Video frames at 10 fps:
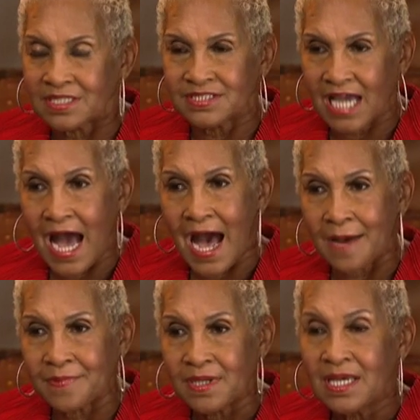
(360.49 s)
a
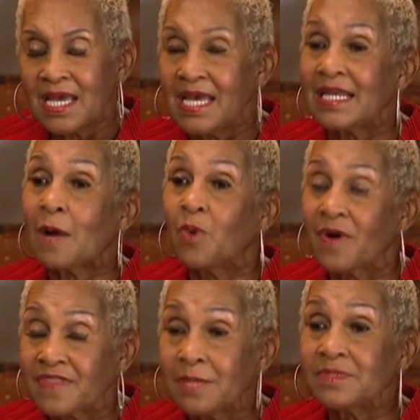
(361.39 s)
job and I
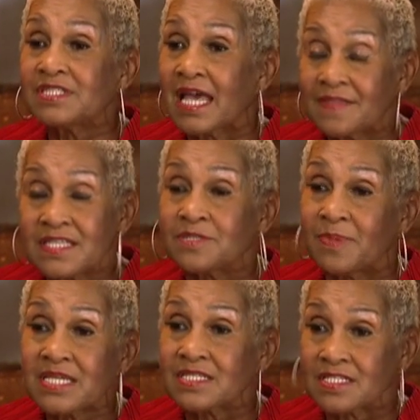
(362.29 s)
want them to take this
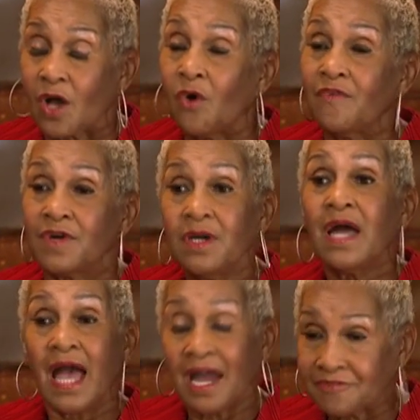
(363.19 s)
business over
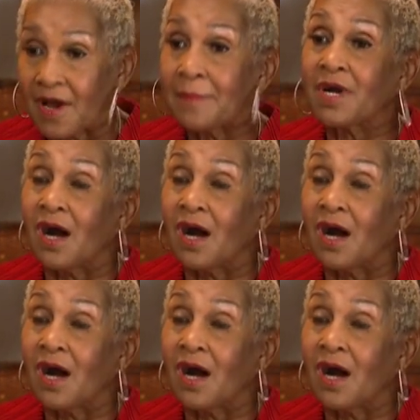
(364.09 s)
after I'm